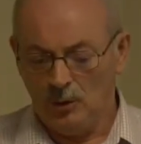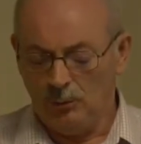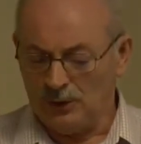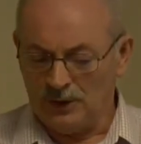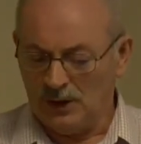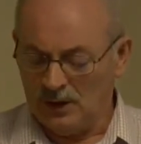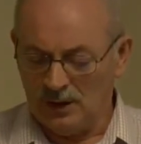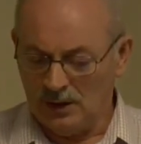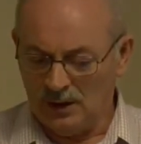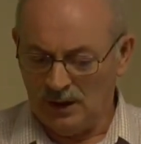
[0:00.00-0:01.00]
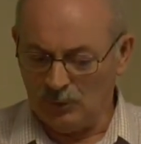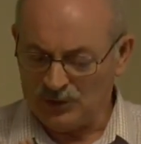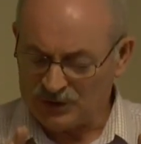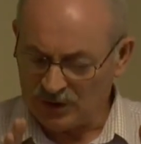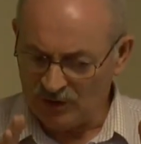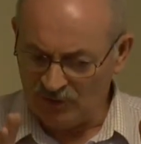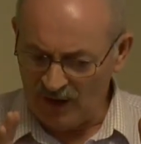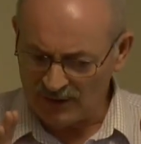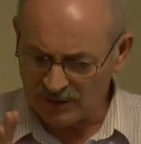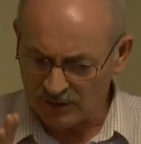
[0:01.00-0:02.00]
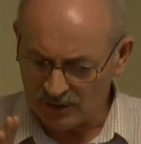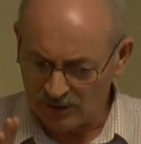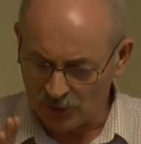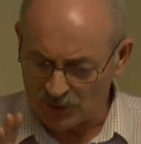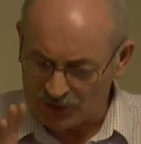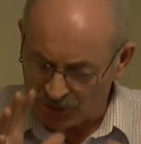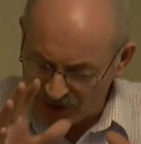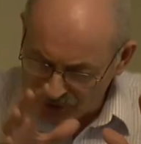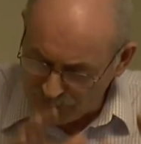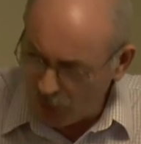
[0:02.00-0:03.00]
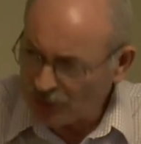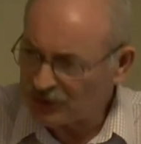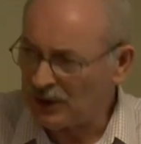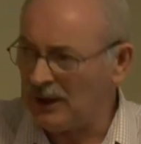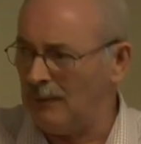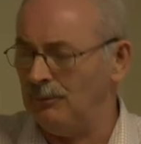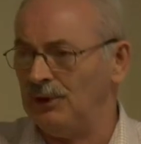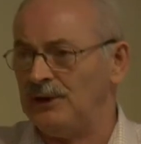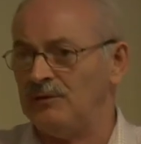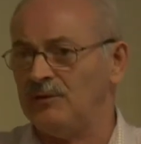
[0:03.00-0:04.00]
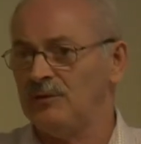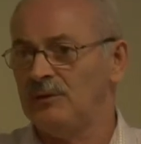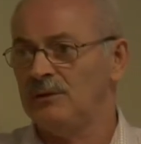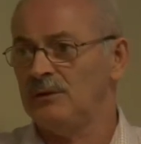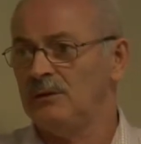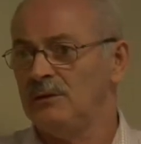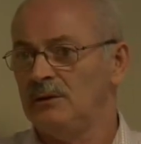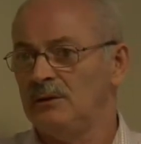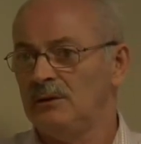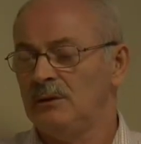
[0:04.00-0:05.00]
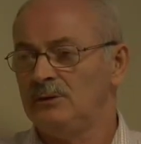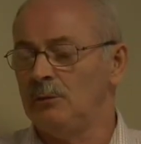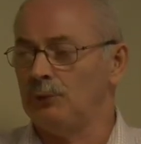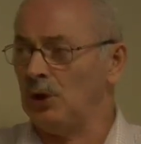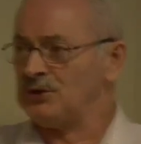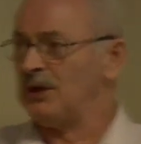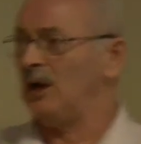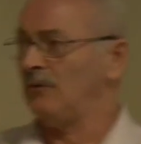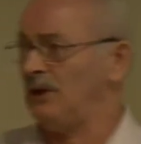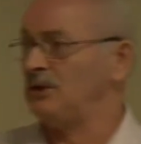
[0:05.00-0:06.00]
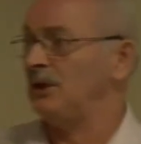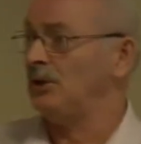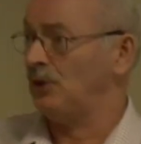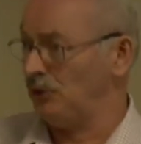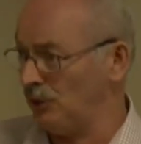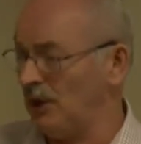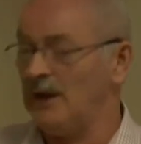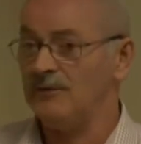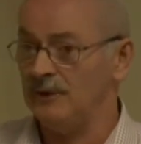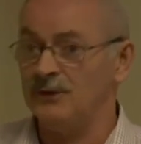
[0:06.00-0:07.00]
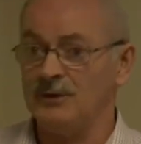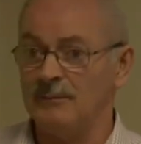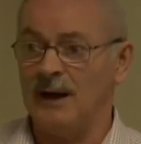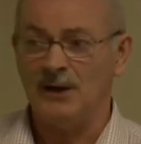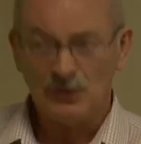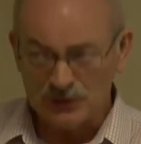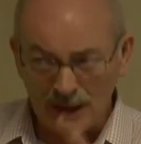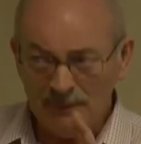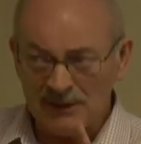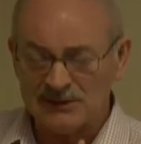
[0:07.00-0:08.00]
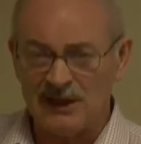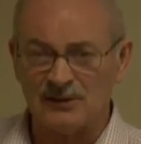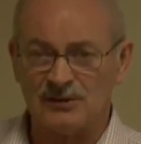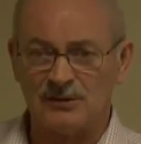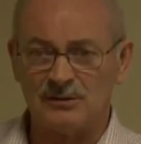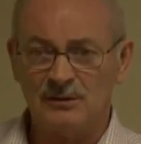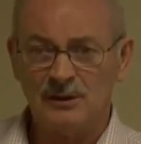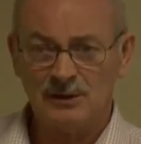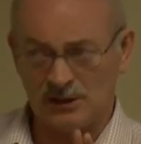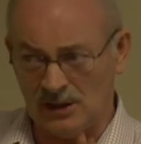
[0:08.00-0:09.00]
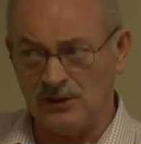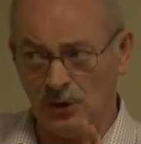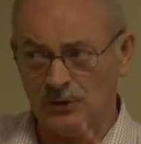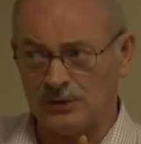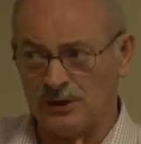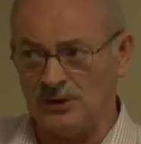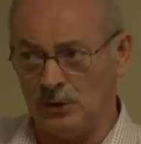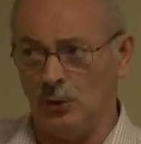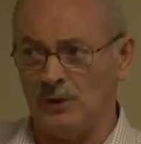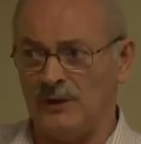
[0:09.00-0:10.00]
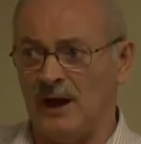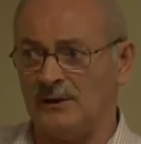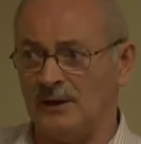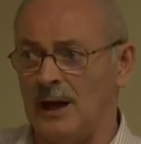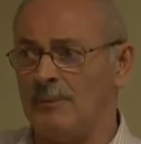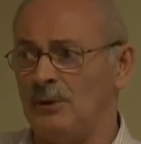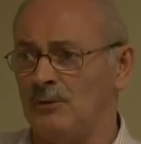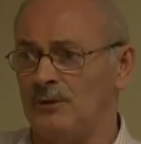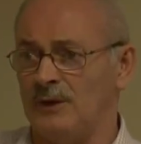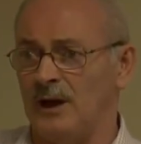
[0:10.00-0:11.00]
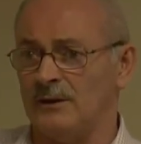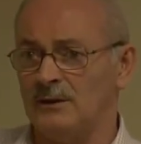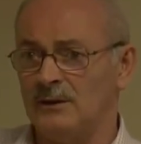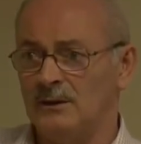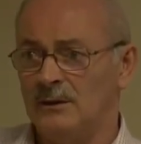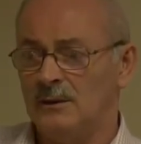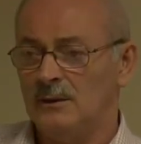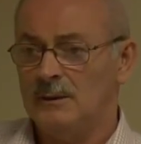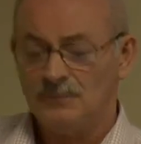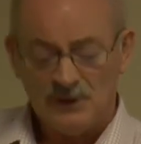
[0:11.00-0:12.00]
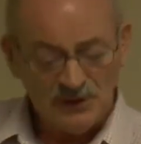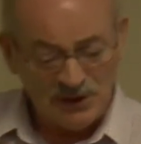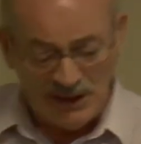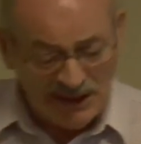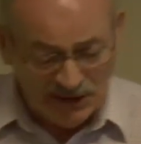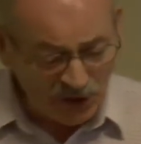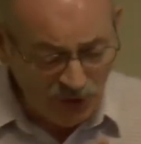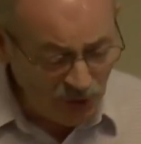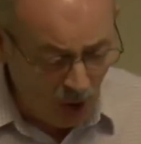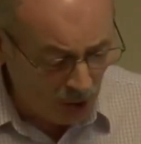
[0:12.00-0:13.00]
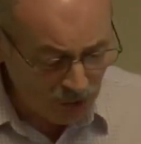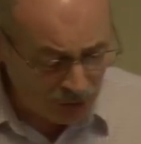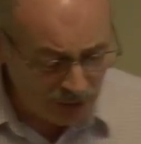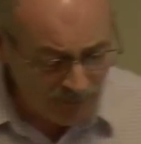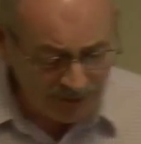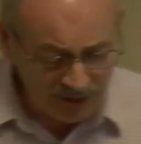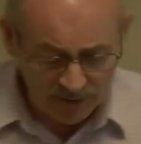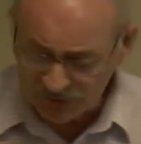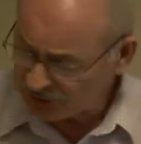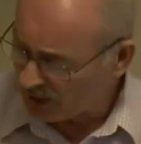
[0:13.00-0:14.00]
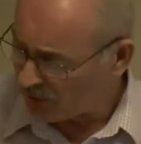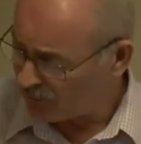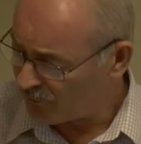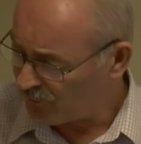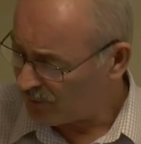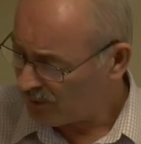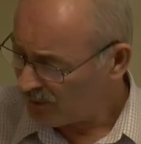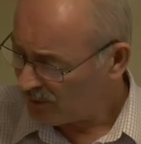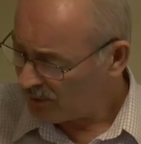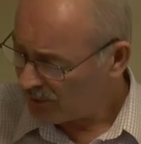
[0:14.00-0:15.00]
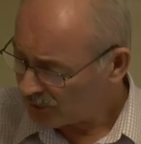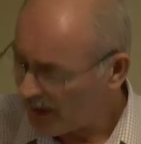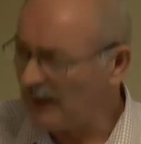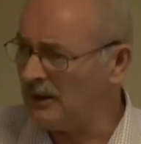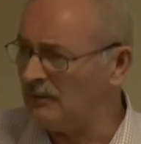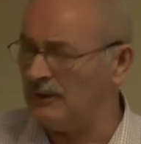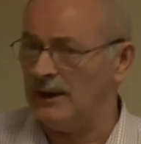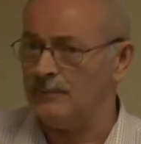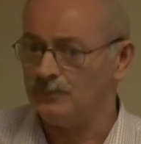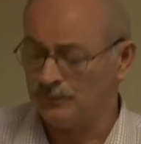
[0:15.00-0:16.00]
but it was the fact that there was a response to that belief that brought salvation into your life and into mine. Does that make sense? Can you go with that? Are you happy enough with that? You see, he did not commit himself to any of them.